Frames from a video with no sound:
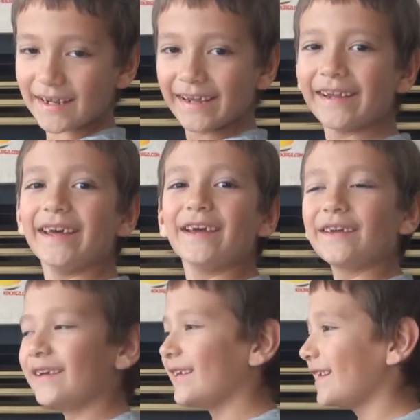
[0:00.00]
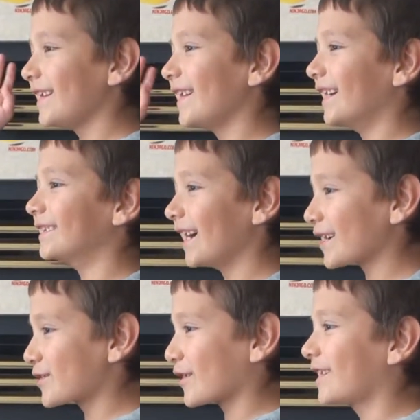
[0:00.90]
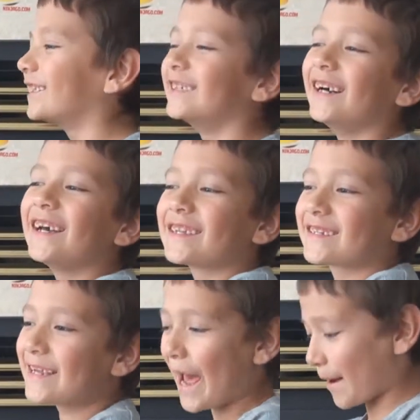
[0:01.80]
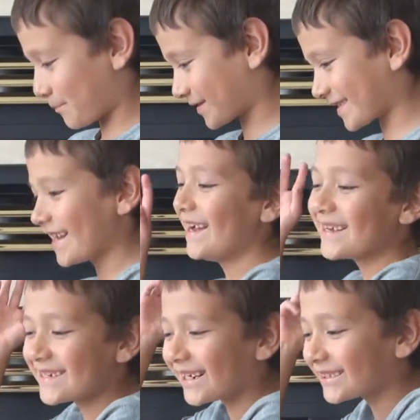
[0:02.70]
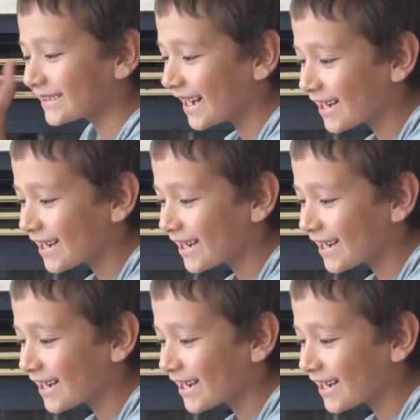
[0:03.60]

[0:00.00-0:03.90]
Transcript: dun. You need electrical zaps to